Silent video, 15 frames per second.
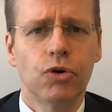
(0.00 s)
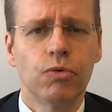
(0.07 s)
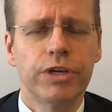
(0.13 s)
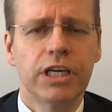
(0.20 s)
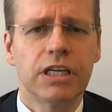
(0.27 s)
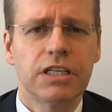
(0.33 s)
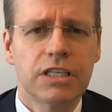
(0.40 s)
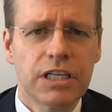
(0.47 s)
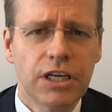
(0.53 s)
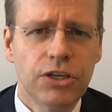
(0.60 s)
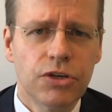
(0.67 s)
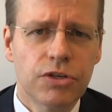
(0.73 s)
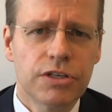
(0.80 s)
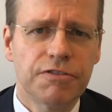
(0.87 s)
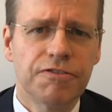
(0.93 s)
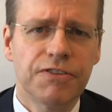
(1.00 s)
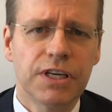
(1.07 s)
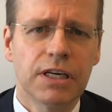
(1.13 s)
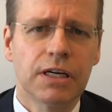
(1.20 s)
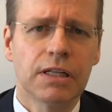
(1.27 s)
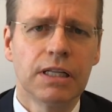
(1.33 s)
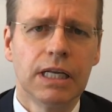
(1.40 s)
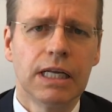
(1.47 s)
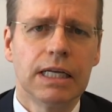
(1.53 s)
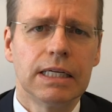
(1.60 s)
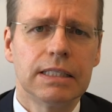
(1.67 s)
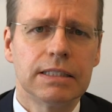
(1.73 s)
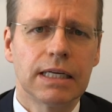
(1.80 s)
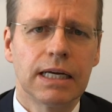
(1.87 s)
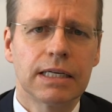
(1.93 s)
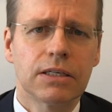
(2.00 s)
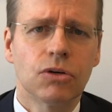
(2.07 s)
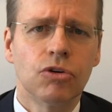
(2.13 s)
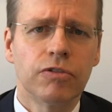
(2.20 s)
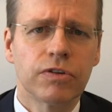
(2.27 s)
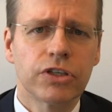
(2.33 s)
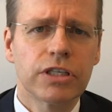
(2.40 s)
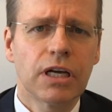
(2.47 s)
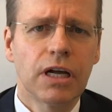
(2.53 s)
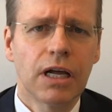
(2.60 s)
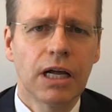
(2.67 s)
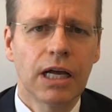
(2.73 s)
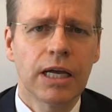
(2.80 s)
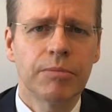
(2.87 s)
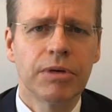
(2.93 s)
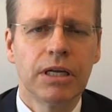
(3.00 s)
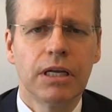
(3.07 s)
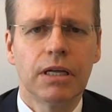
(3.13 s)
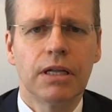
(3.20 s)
We continue to feel that over time,